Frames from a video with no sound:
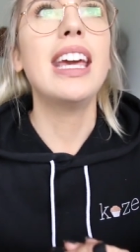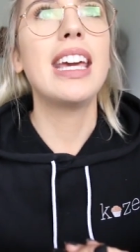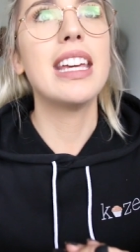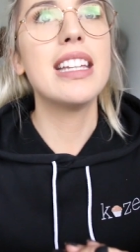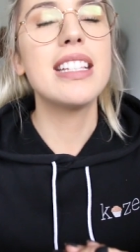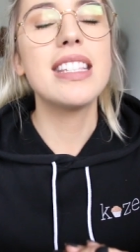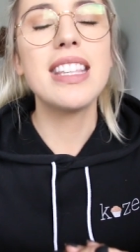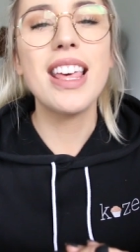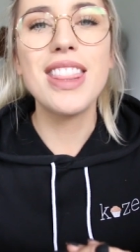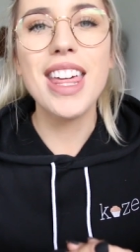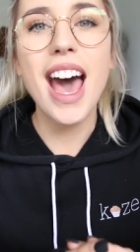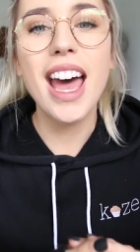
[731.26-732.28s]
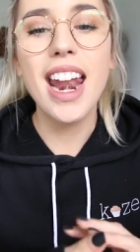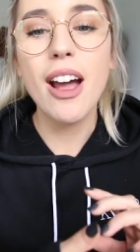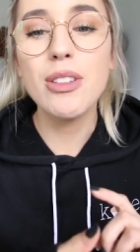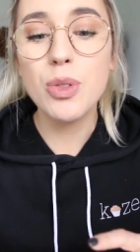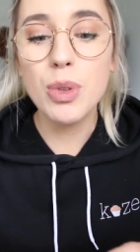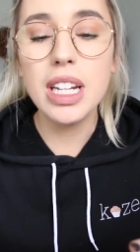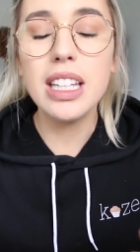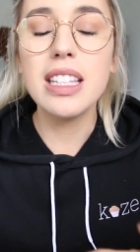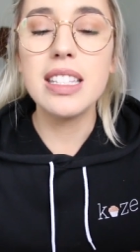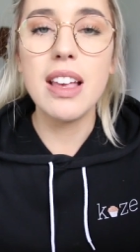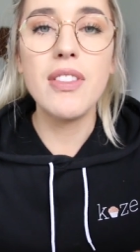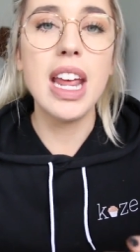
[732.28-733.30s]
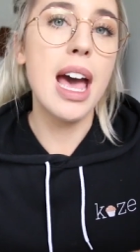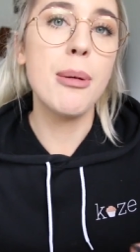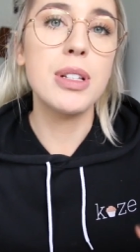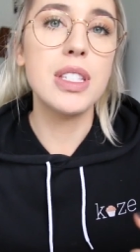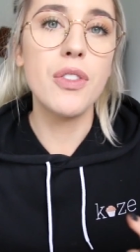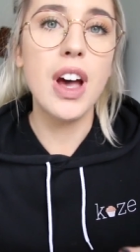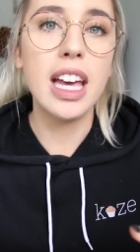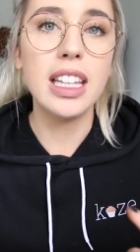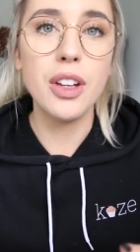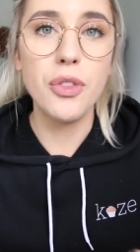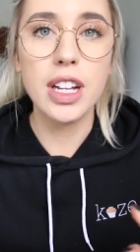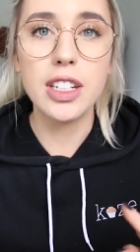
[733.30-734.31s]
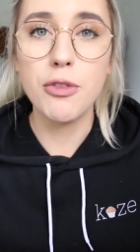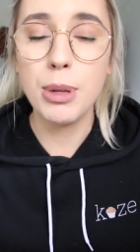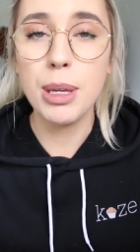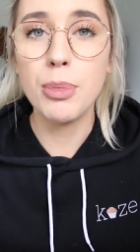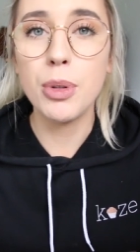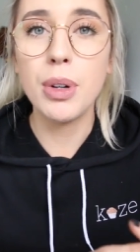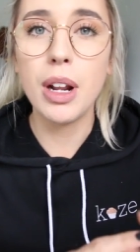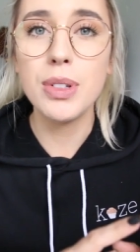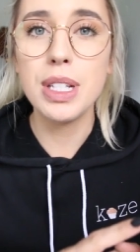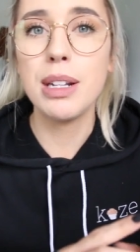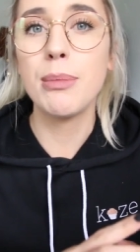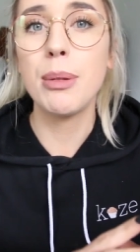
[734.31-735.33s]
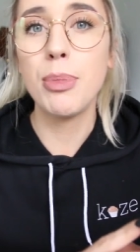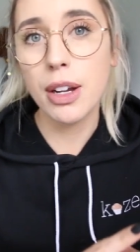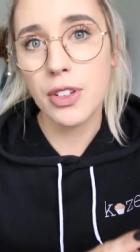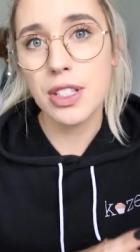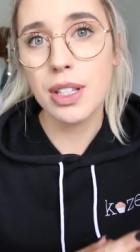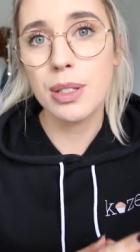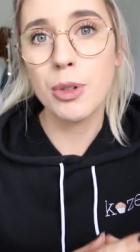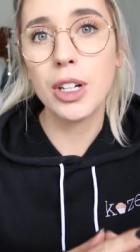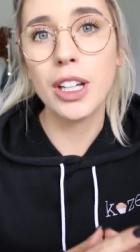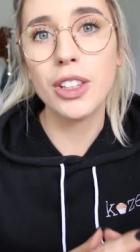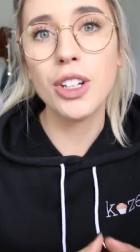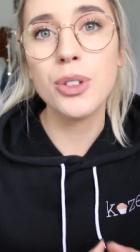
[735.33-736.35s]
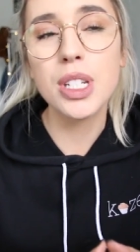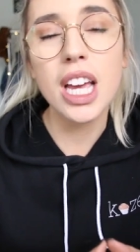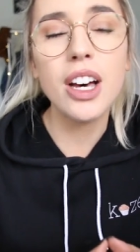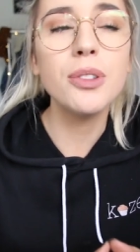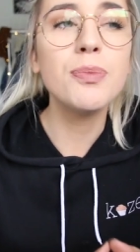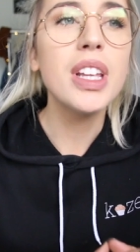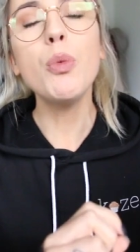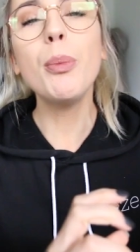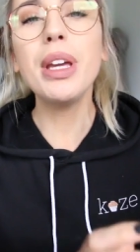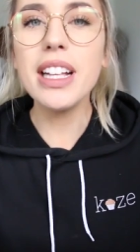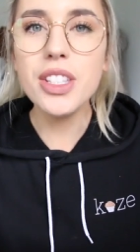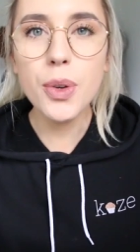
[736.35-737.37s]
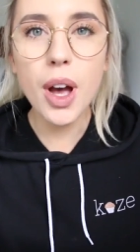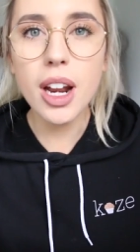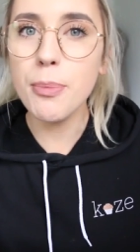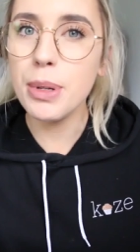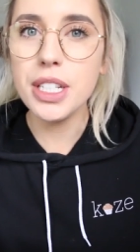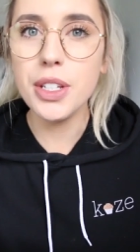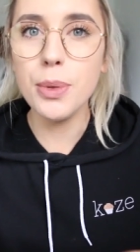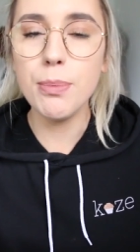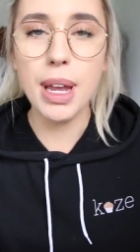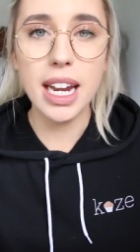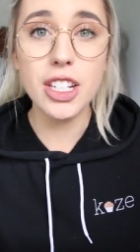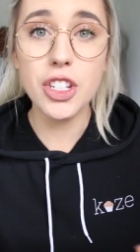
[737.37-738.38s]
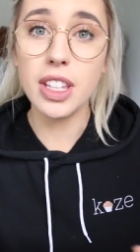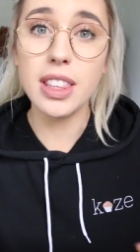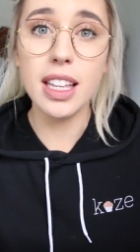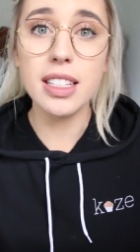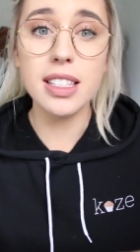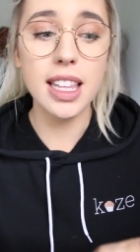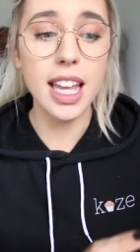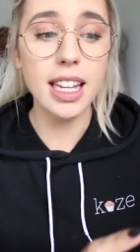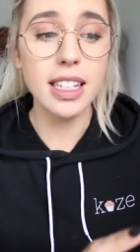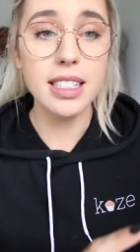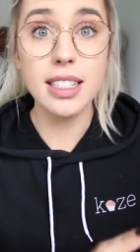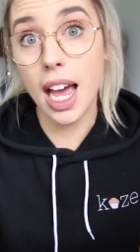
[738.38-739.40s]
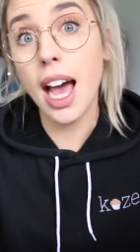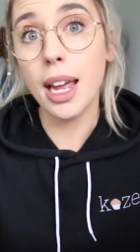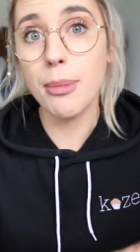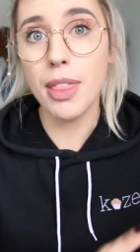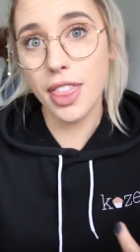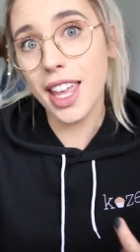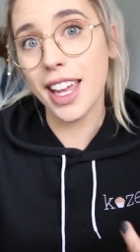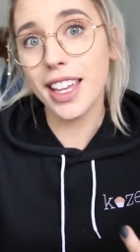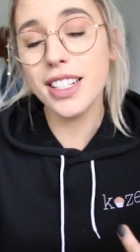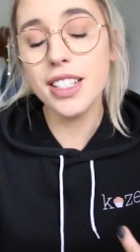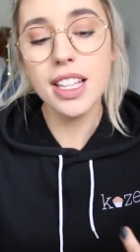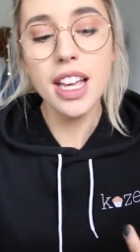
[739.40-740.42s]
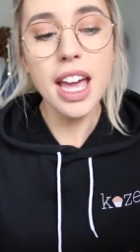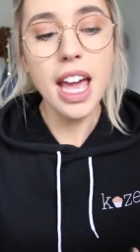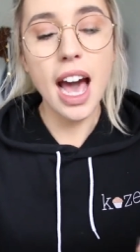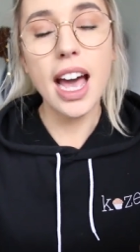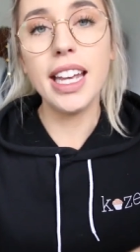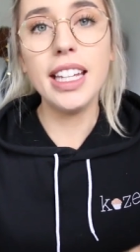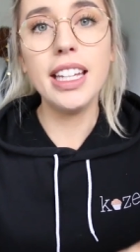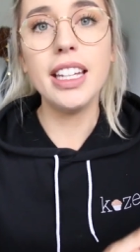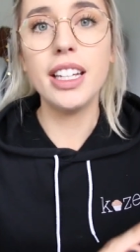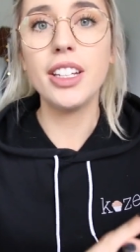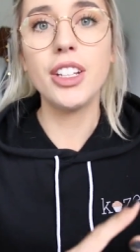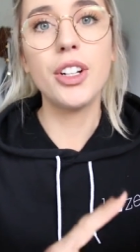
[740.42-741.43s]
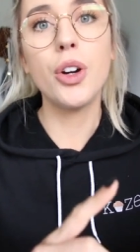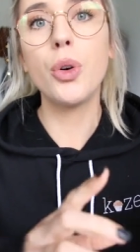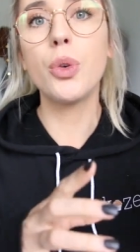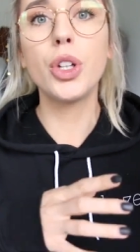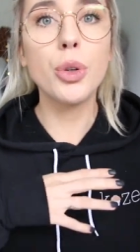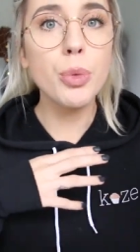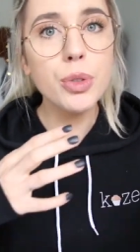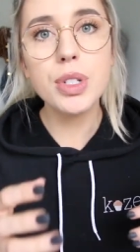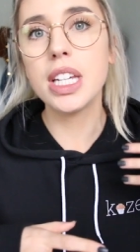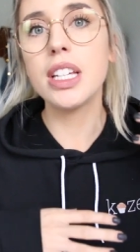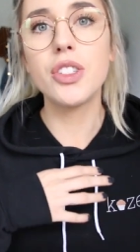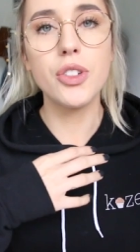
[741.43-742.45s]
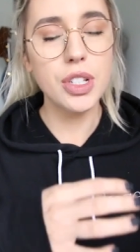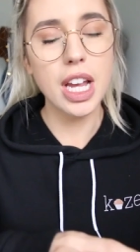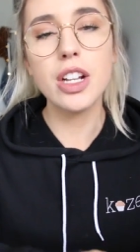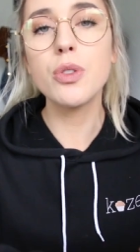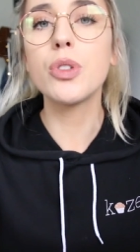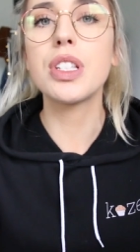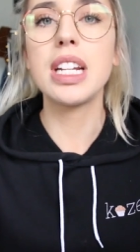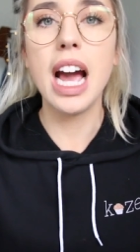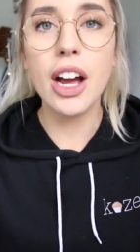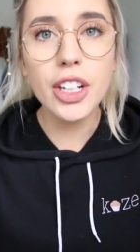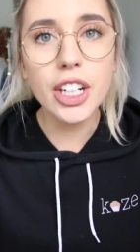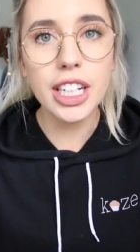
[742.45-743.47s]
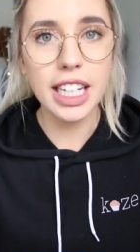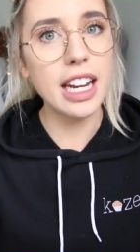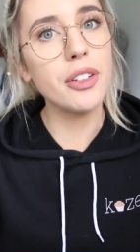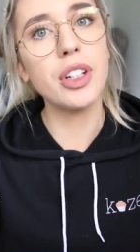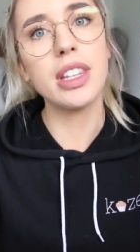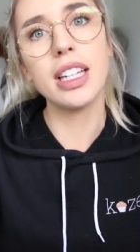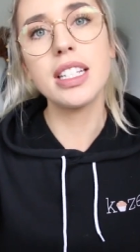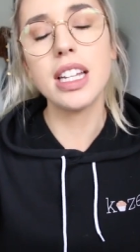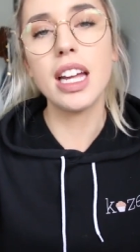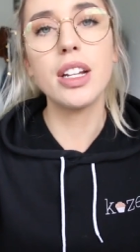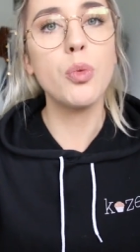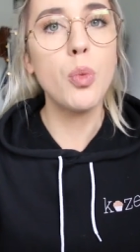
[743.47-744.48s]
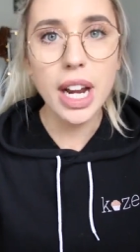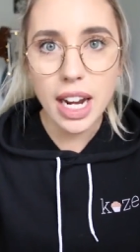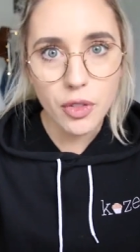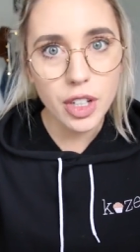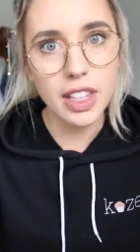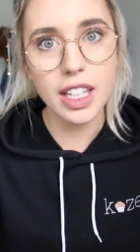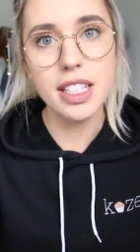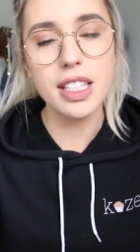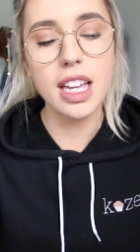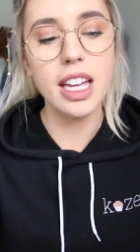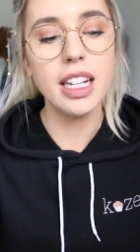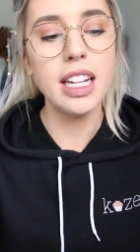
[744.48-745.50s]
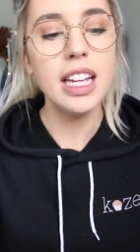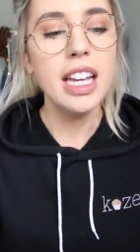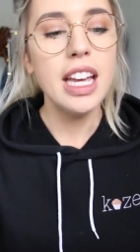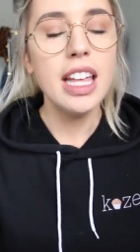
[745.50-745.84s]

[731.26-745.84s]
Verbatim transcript: is that I was reading The Seven Habits of Highly Effective People when I was eating my breakfast this morning at the hotel. When we get so caught up into managing things like time and things, i.e., you know, your routines, your schedules, and how you're going to get everything done and when everything is done